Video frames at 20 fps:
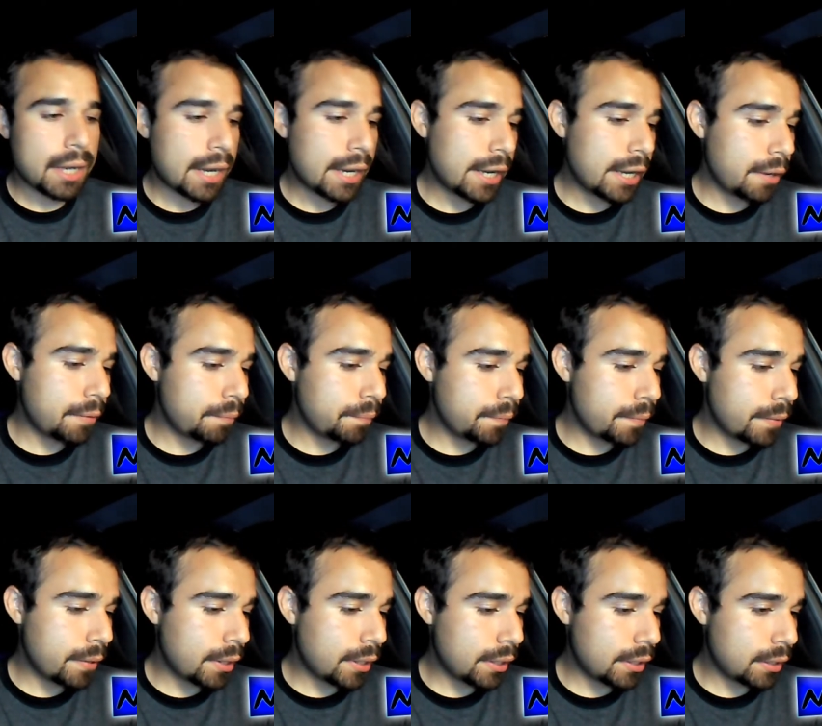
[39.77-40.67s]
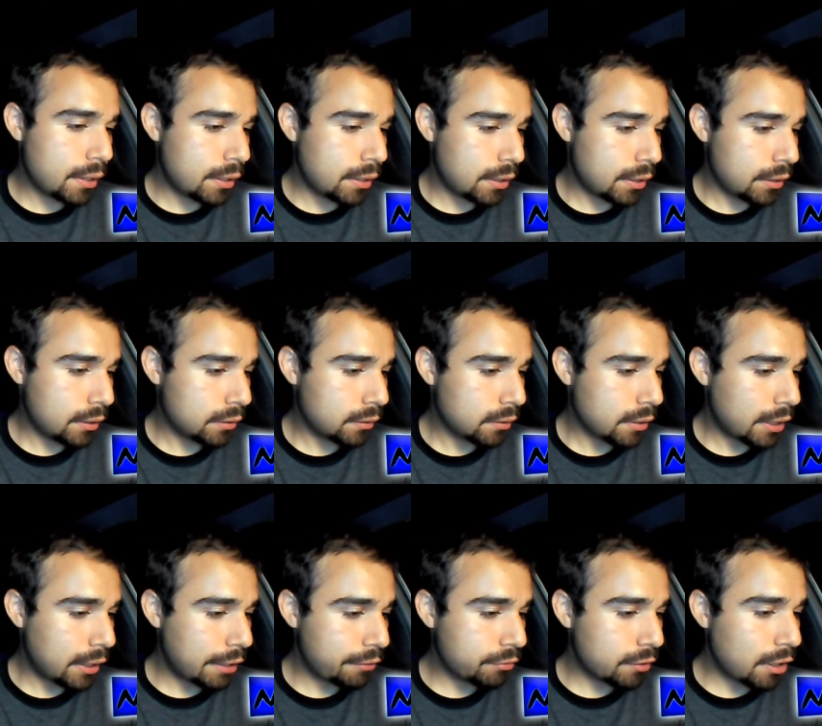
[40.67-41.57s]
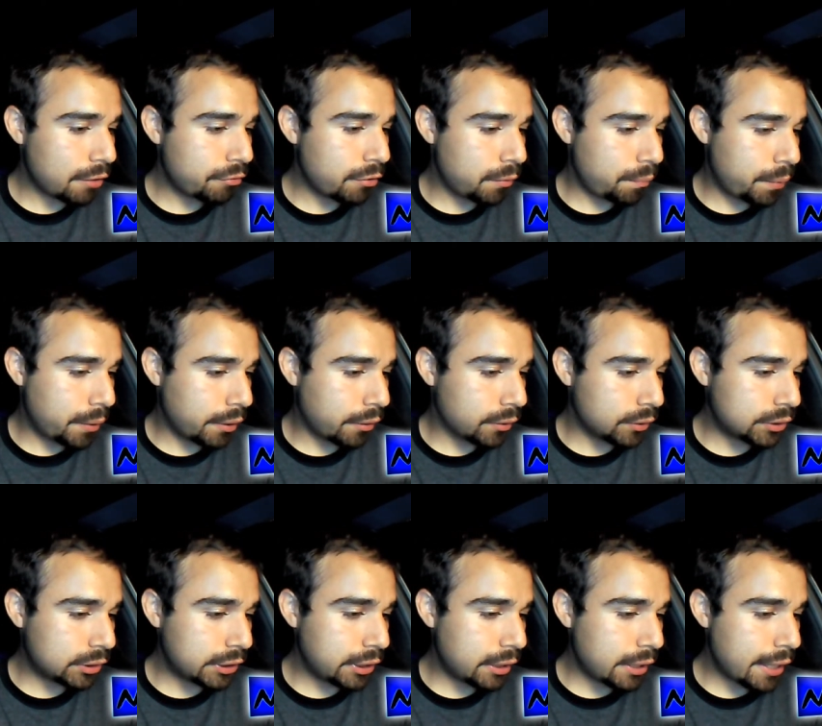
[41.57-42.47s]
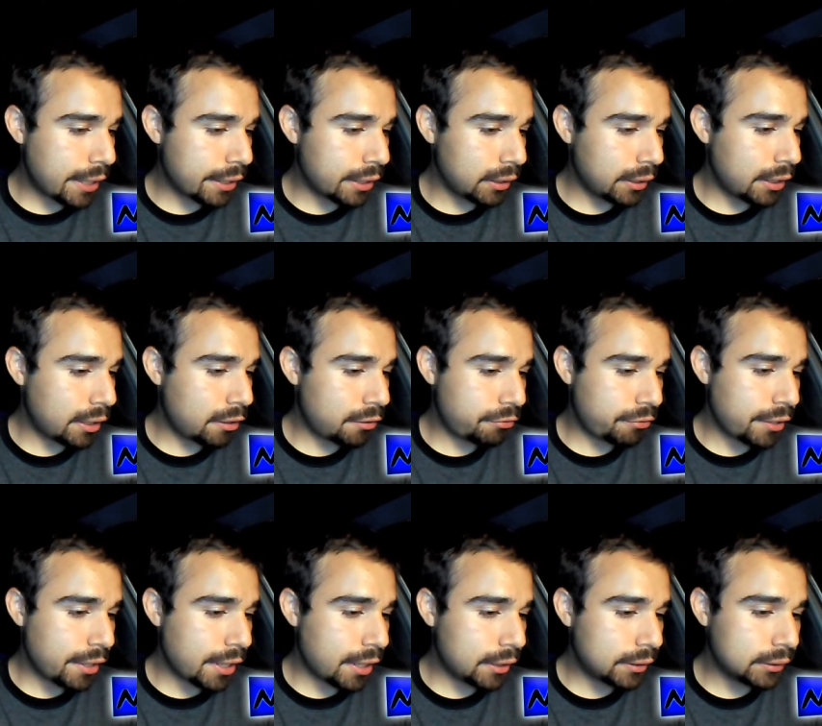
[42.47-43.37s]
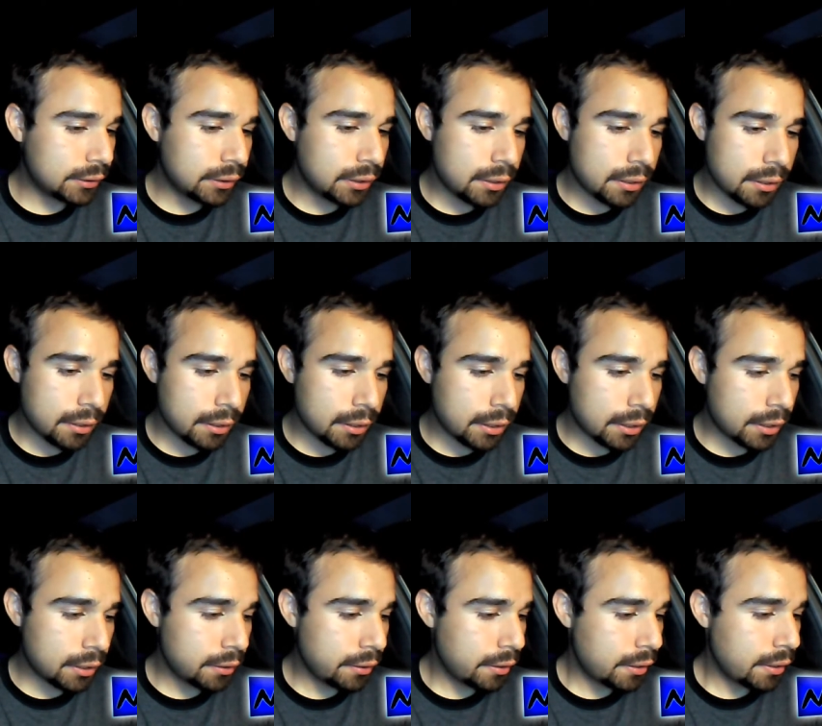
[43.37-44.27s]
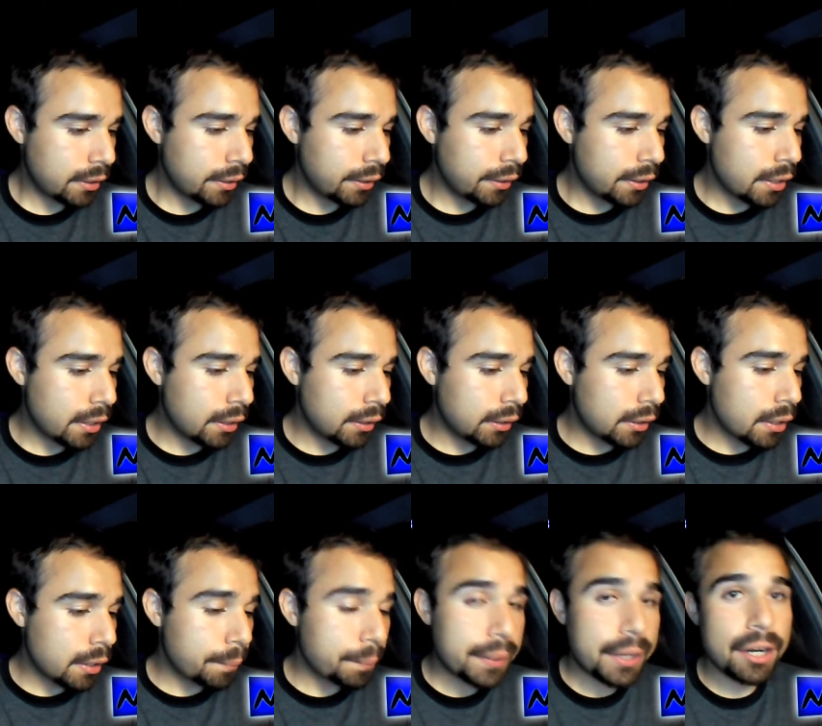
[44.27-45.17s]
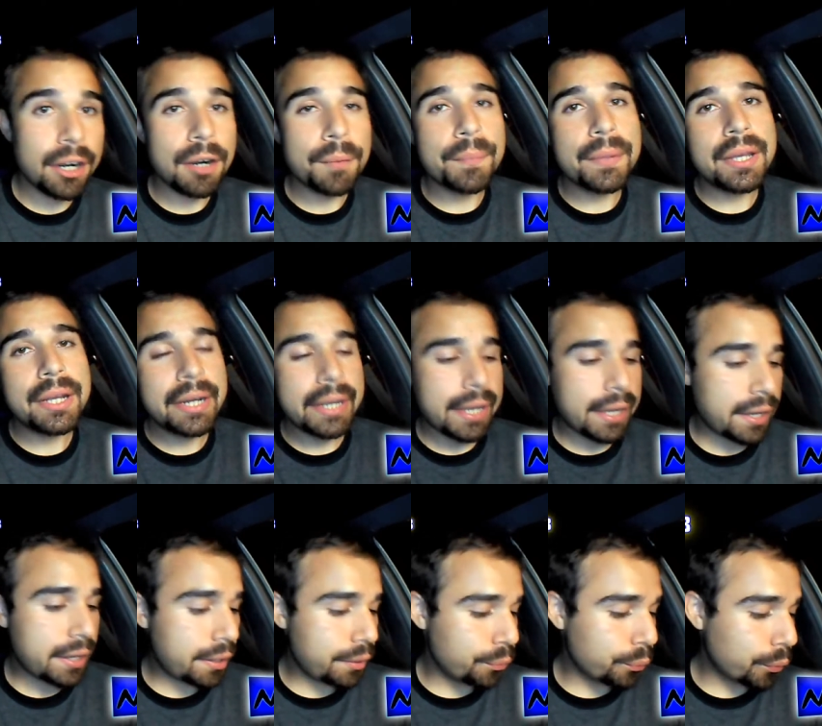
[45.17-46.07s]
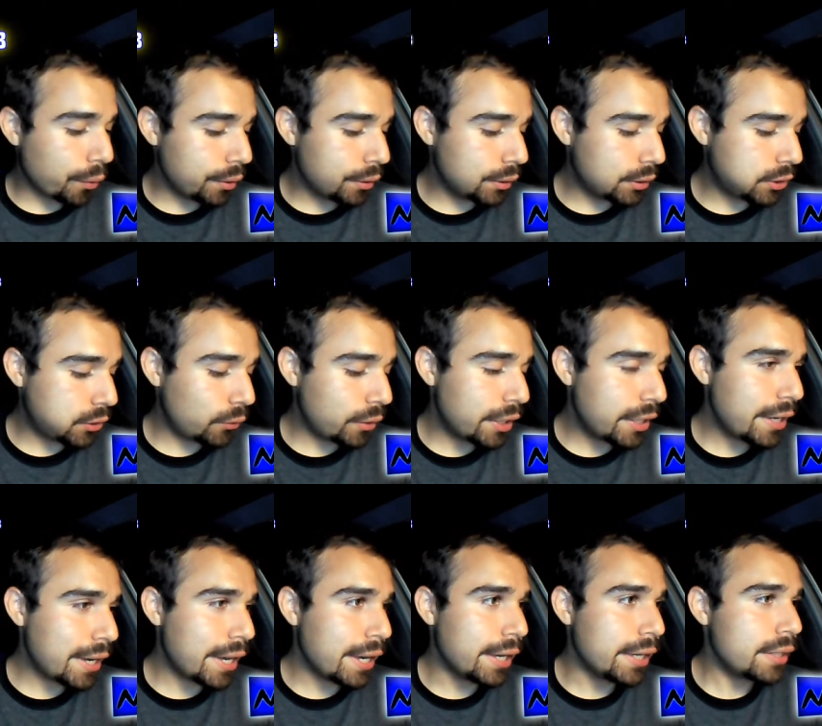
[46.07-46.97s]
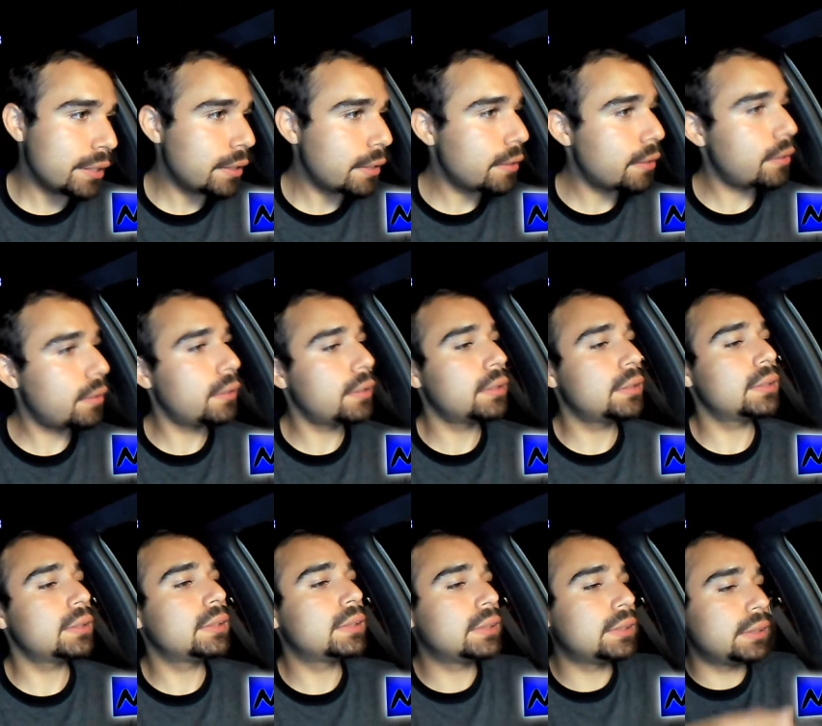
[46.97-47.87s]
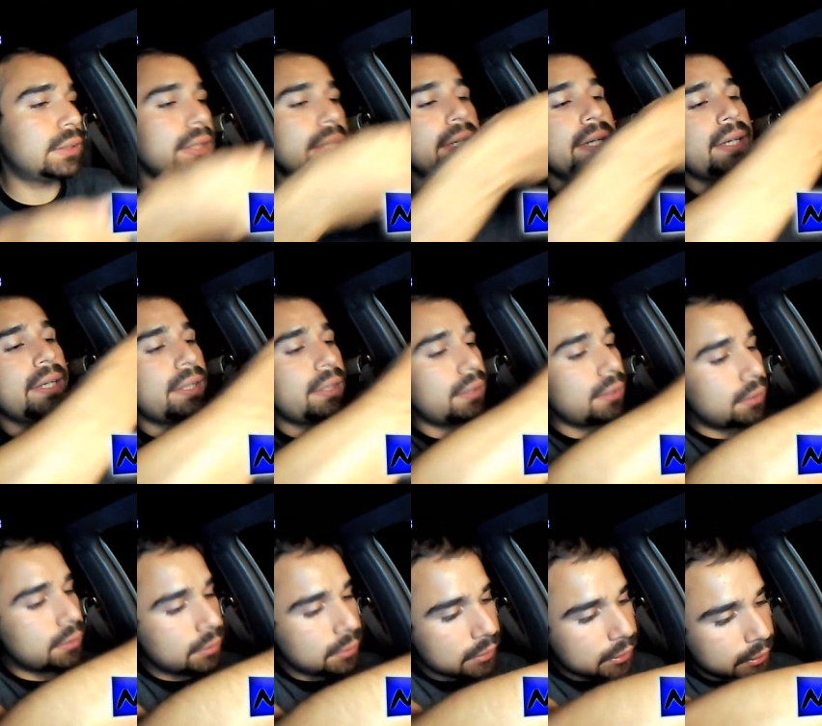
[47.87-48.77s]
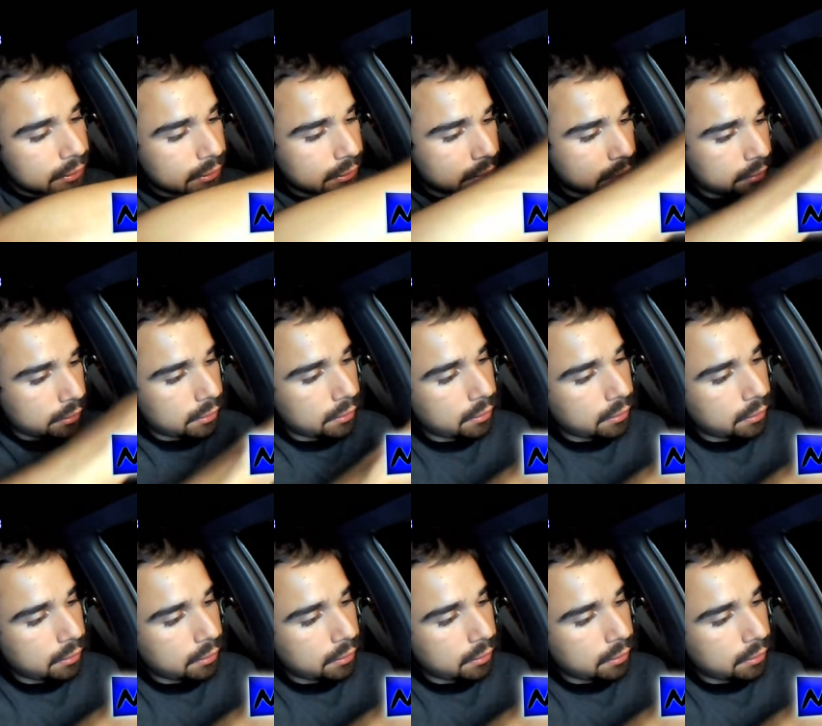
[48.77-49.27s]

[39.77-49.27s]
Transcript: I am, uh, I left off at Big Christina Aguilera fan. Uh, Pyramid Head 138 says,